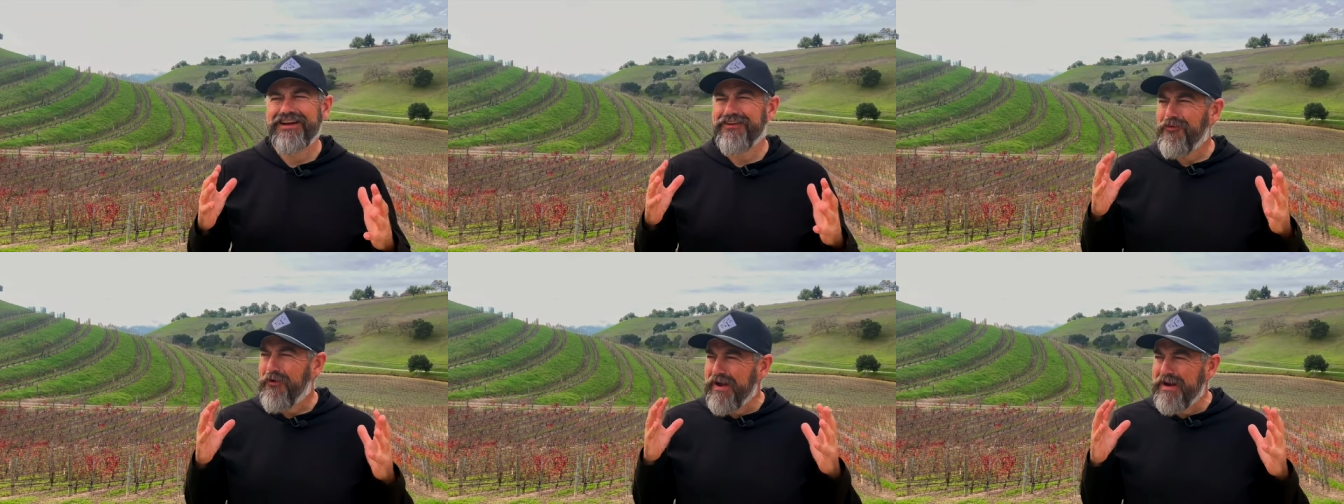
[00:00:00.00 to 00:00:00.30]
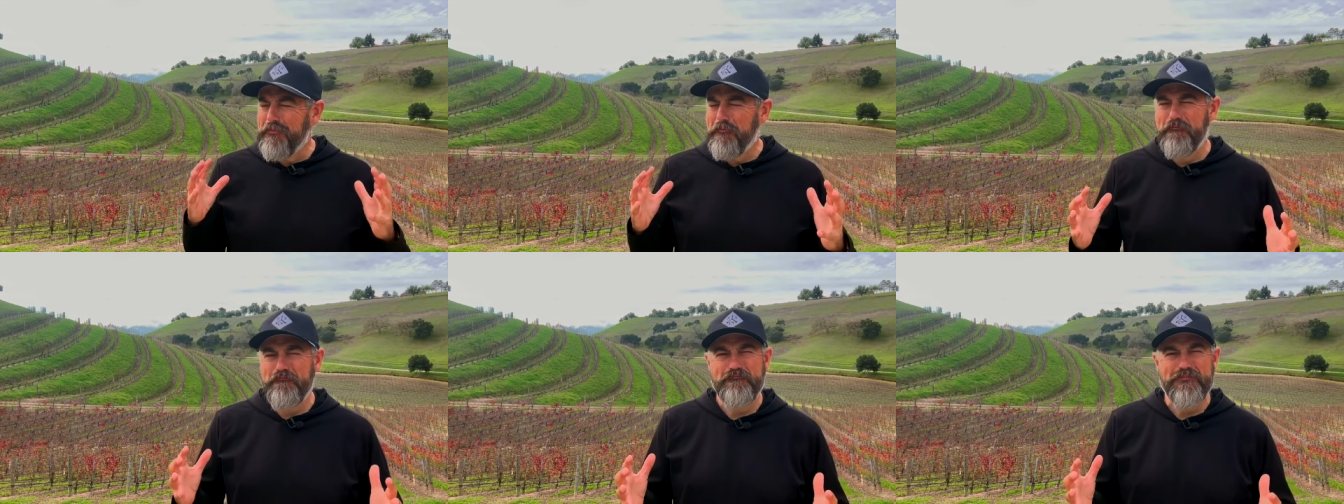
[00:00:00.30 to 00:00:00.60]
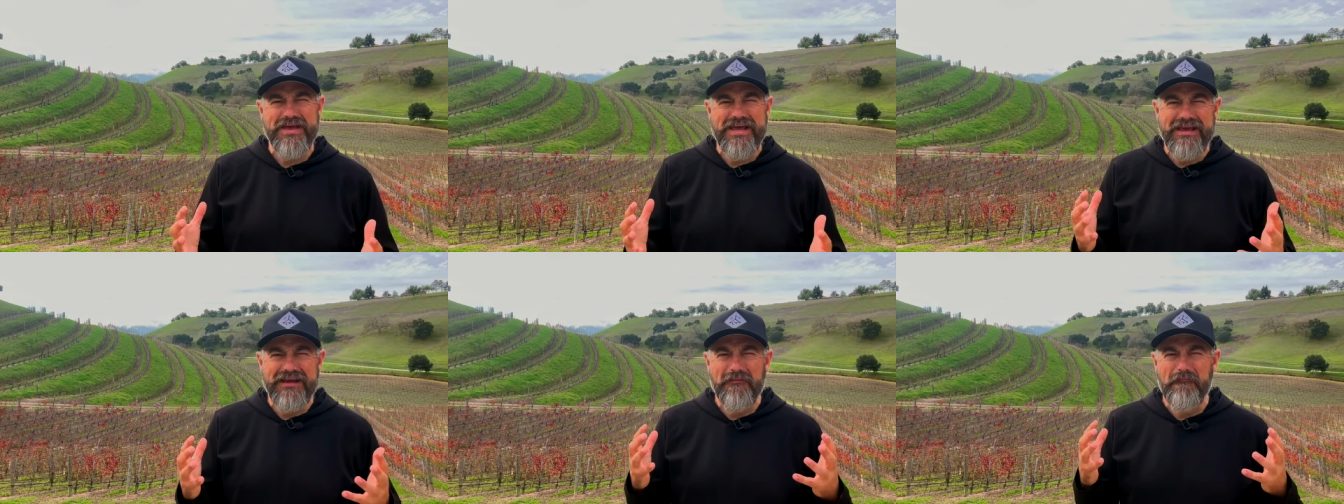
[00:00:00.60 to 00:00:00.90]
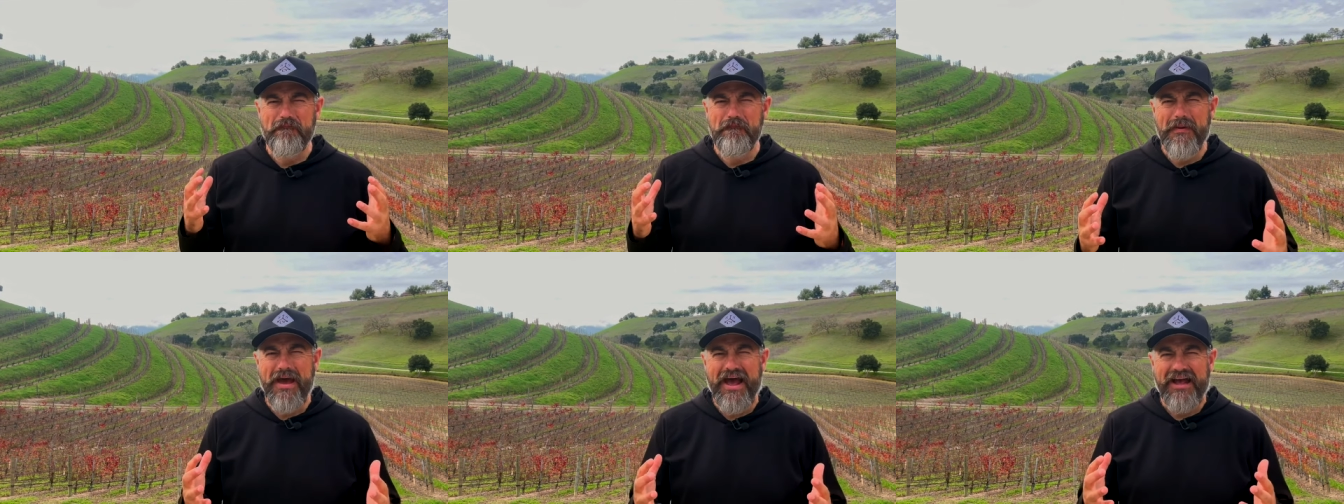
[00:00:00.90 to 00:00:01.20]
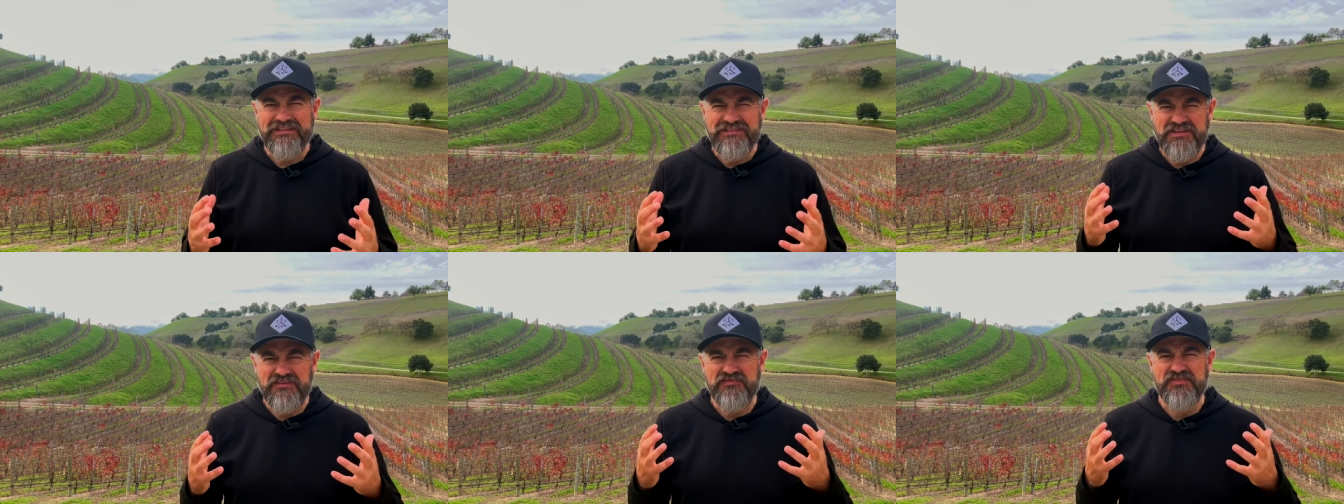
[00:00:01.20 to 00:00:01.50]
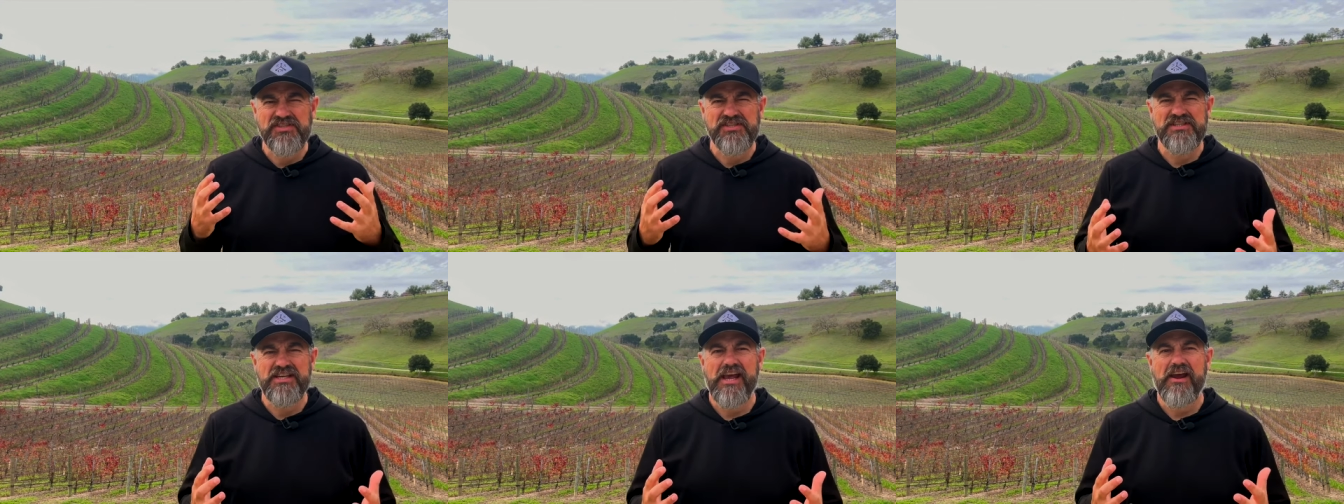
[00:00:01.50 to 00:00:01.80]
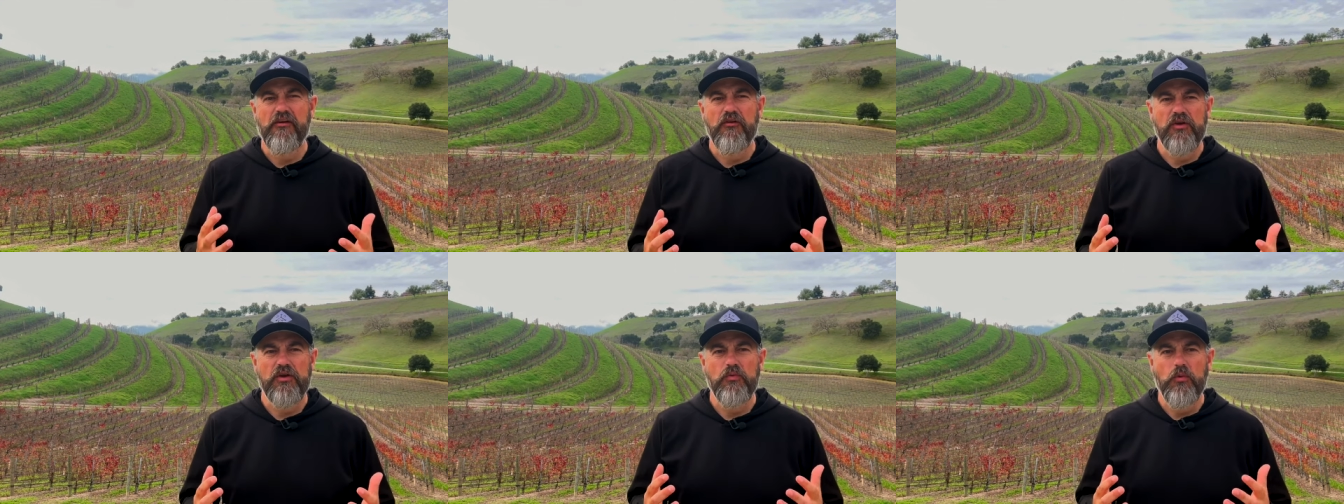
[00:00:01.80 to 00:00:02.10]
quite a big, massive,
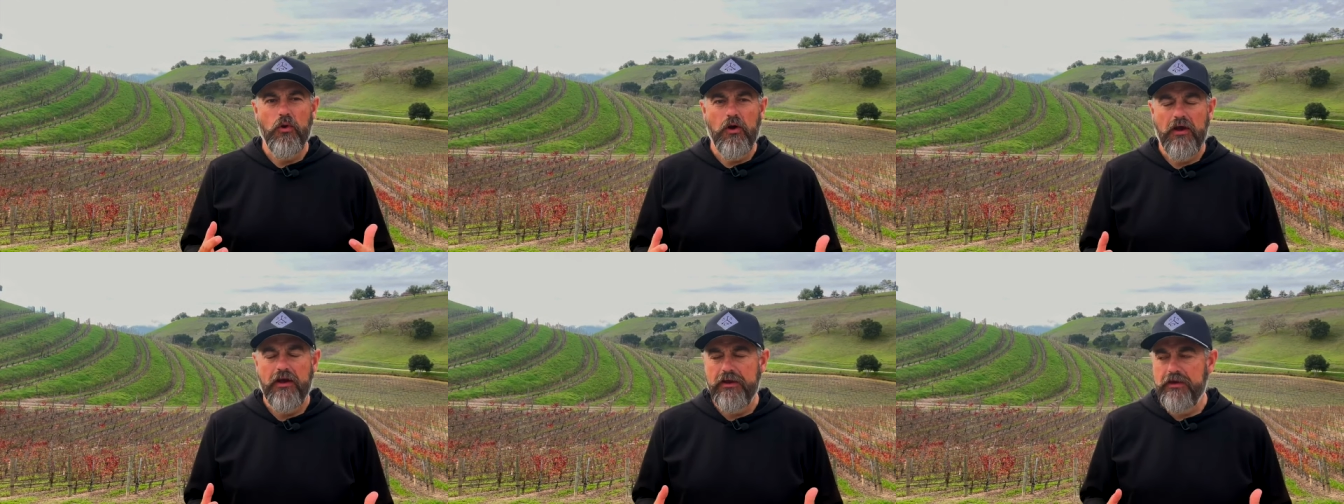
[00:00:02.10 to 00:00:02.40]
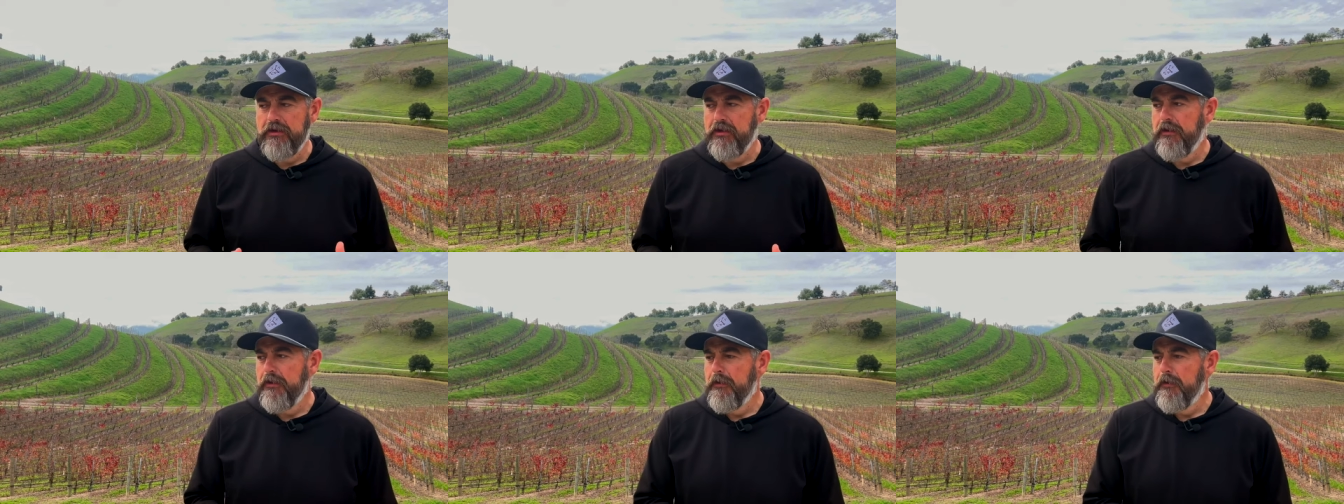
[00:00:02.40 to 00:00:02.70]
scary wine.